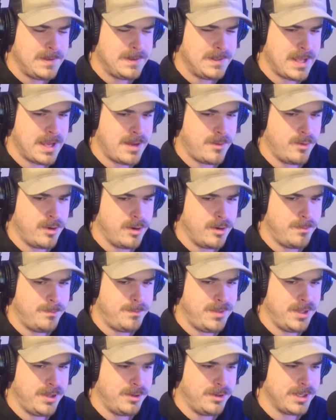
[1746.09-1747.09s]
that we're
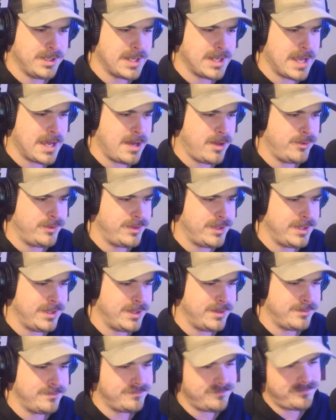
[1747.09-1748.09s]
building out,
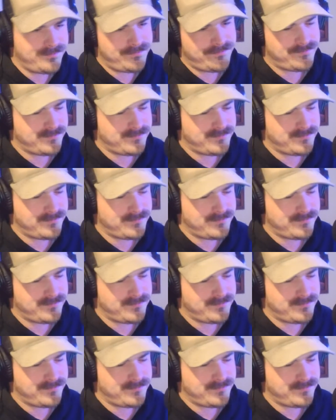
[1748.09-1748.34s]
then,